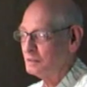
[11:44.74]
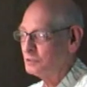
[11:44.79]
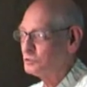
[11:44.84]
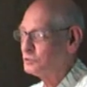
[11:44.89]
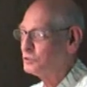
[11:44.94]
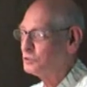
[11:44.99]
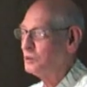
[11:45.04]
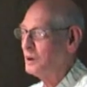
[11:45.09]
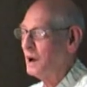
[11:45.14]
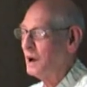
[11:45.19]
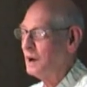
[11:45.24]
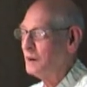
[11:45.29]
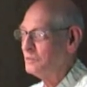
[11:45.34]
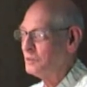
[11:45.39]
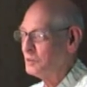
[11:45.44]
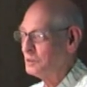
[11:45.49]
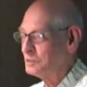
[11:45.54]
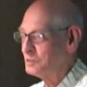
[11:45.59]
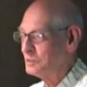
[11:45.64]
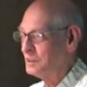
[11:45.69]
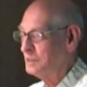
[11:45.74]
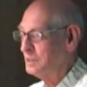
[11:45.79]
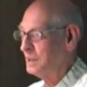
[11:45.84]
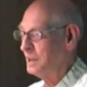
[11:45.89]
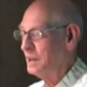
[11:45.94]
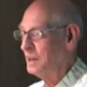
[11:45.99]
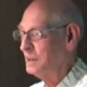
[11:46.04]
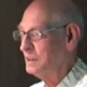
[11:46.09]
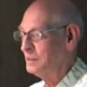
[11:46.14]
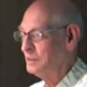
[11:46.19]
travels,
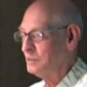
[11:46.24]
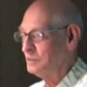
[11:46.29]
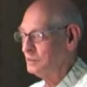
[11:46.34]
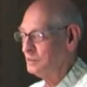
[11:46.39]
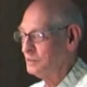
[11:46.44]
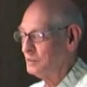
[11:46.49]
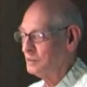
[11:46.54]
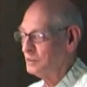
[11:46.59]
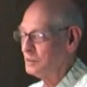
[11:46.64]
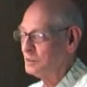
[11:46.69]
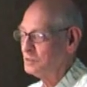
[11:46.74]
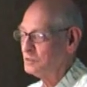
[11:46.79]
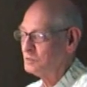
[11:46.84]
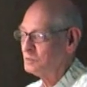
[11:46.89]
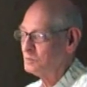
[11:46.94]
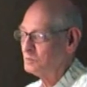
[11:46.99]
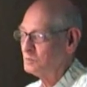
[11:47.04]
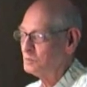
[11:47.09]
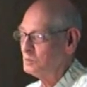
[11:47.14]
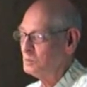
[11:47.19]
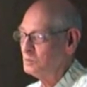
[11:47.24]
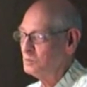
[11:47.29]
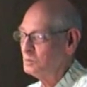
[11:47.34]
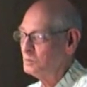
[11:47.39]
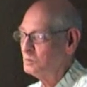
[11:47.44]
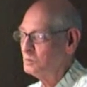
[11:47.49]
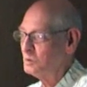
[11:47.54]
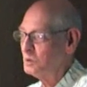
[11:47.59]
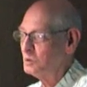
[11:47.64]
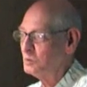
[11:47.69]
and you know, this
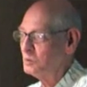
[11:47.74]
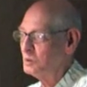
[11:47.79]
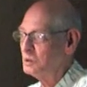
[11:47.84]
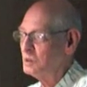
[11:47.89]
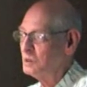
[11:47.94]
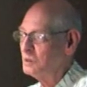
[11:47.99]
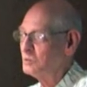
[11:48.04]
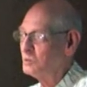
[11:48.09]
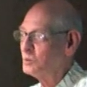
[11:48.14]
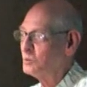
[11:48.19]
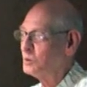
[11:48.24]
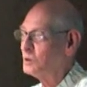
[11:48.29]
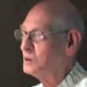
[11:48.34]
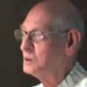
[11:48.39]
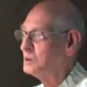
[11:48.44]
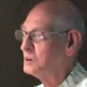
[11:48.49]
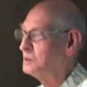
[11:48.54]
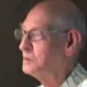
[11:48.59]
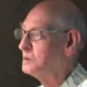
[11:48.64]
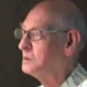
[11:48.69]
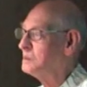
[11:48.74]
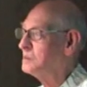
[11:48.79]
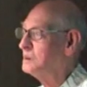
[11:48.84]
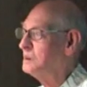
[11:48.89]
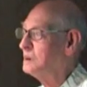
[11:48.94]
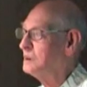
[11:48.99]
we weren't even working with the